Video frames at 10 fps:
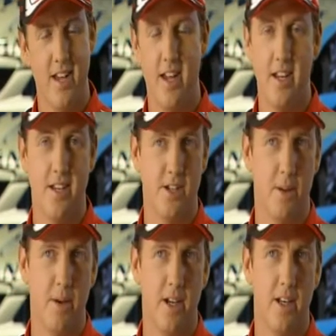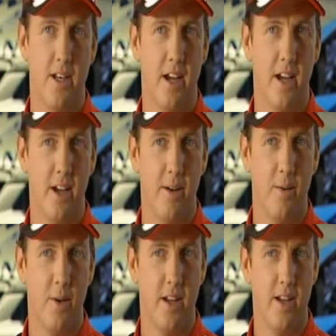Yeah, it is. I mean,
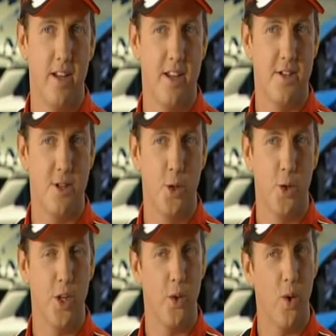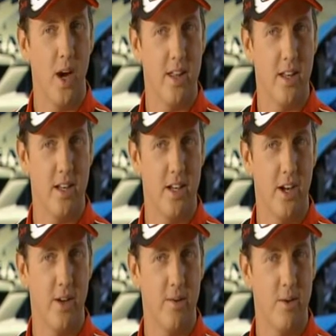it's good in the way that, you
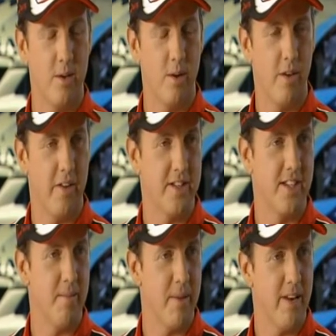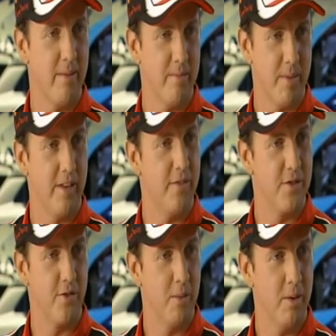know, I've had some
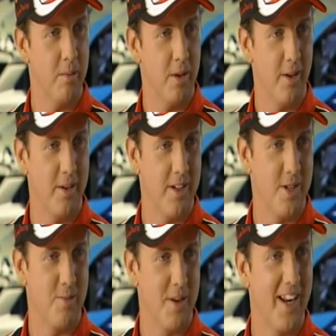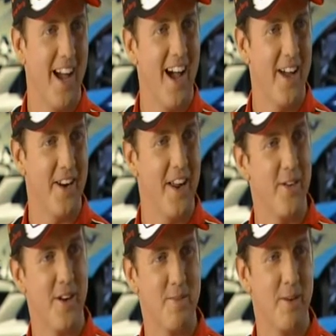benefits from it, but it's been hard in
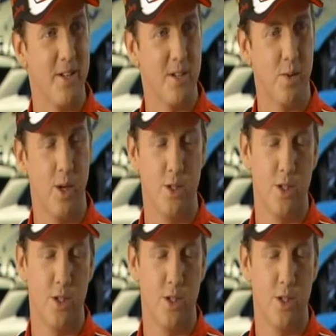other aspects as well.